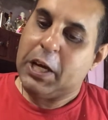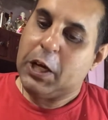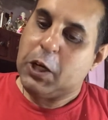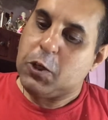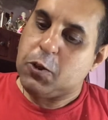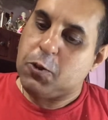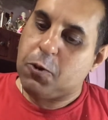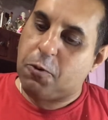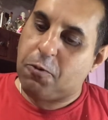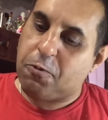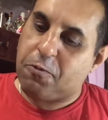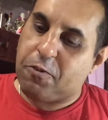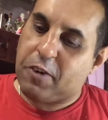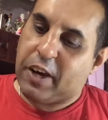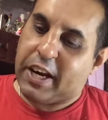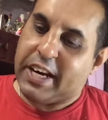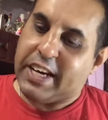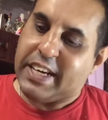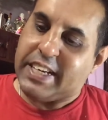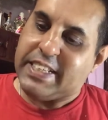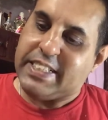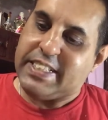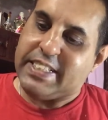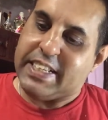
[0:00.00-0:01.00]
to
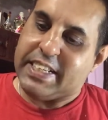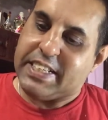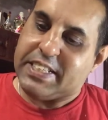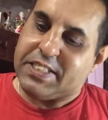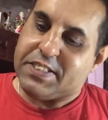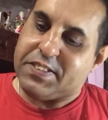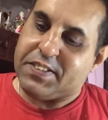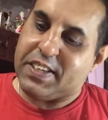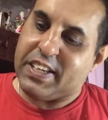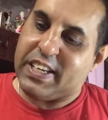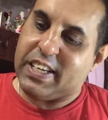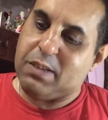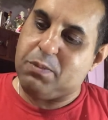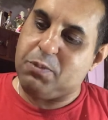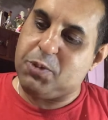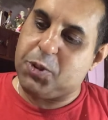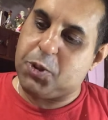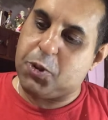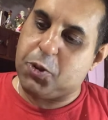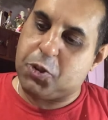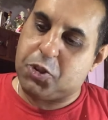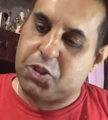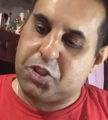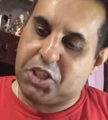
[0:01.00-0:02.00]
find the dreams
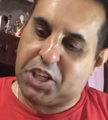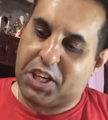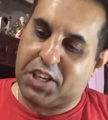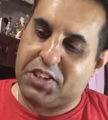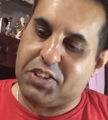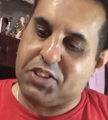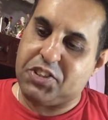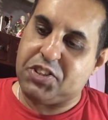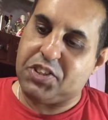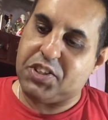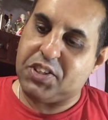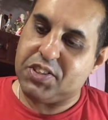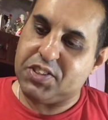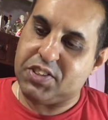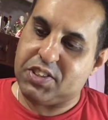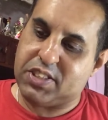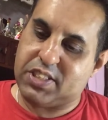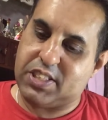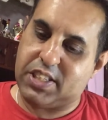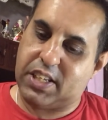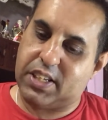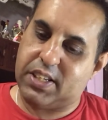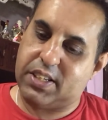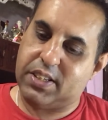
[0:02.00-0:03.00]
you cherish
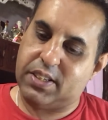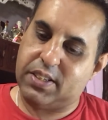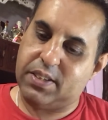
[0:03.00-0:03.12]
still.